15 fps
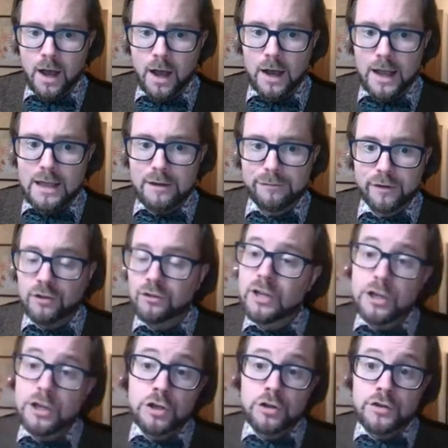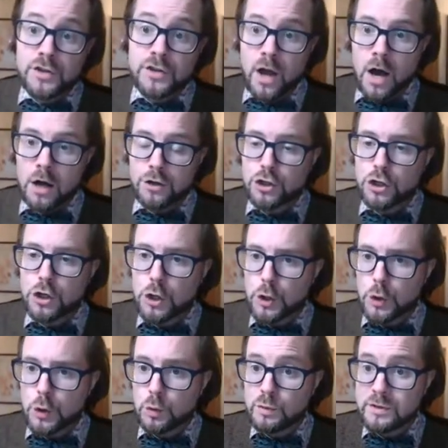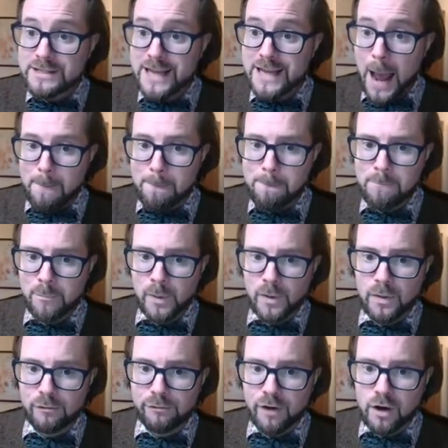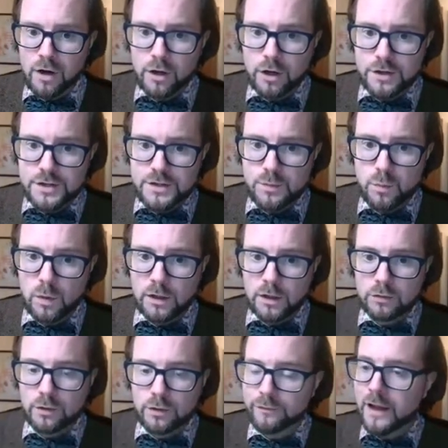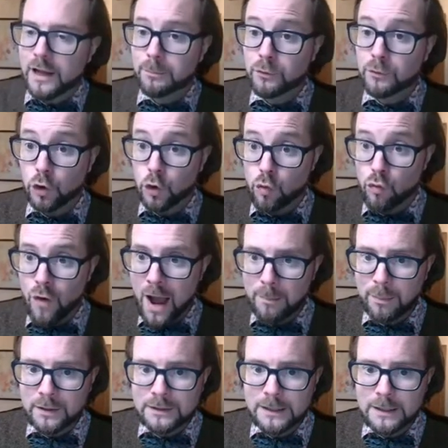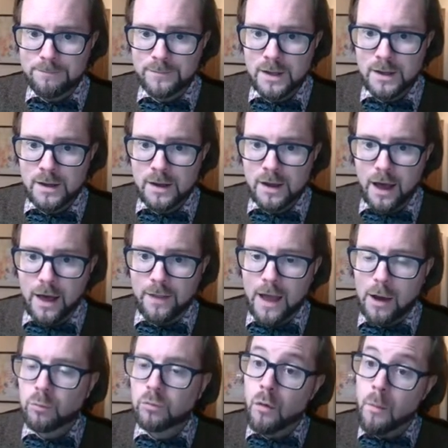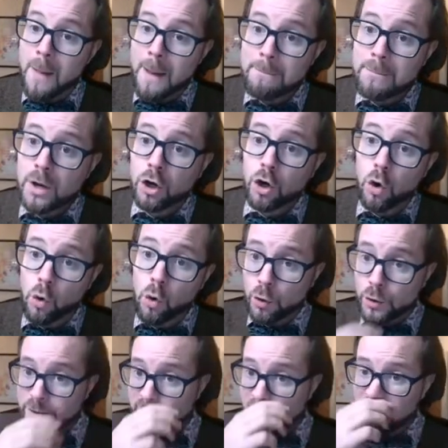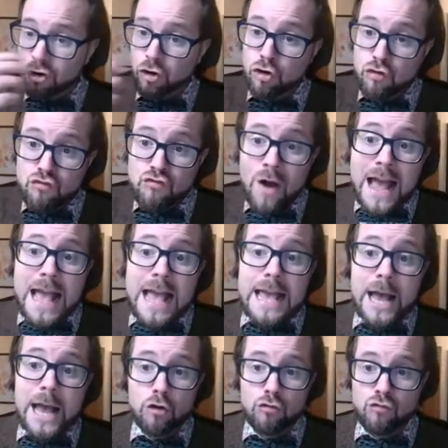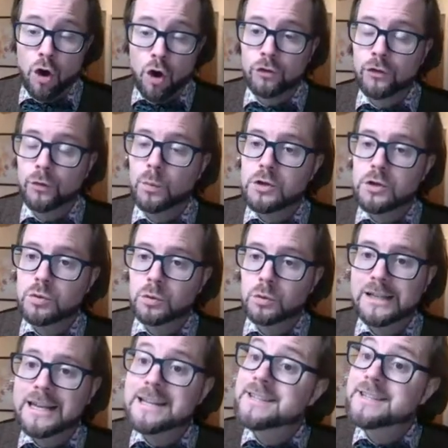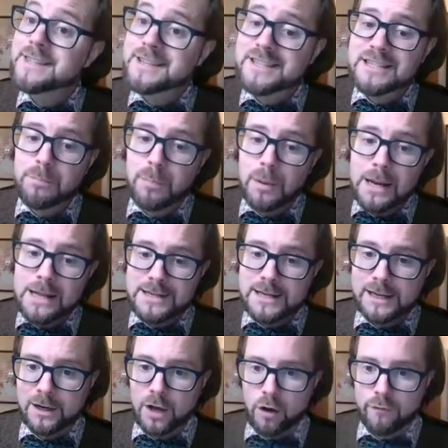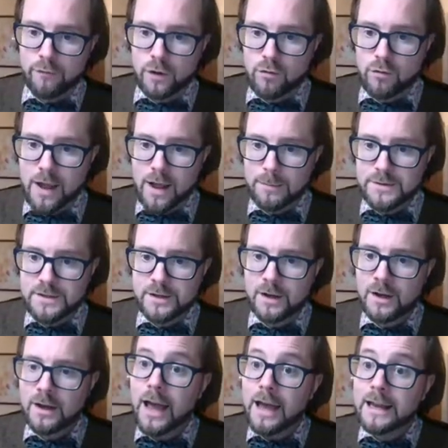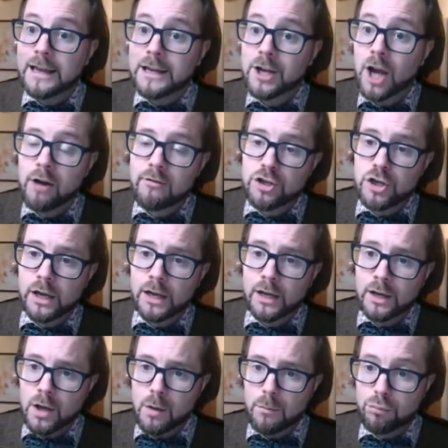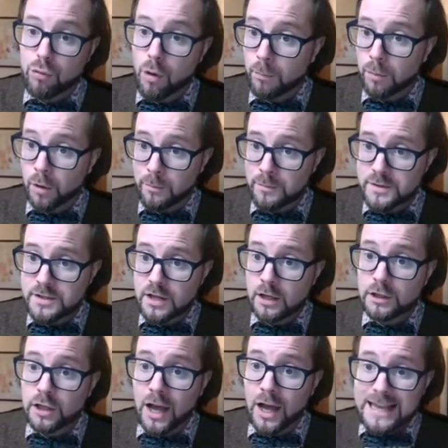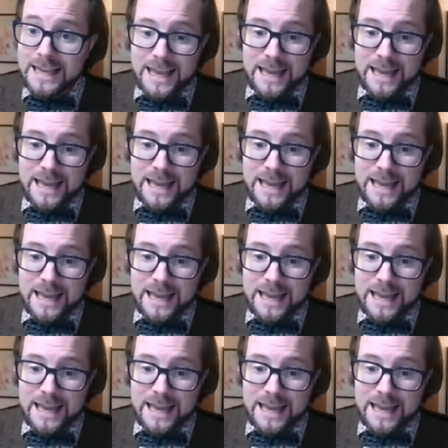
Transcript: Uh, if conditions are too damp, the fungus will develop too rapidly, and that will, remember, cause grey rot, which will lead to the splitting of the grapes, encouraging problems like